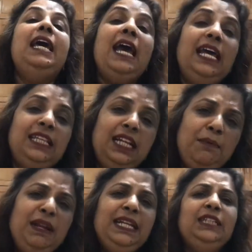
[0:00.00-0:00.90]
and the
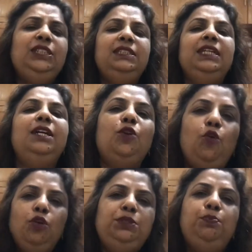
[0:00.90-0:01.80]
limitations that the
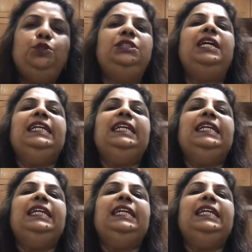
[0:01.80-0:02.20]
coach pushed her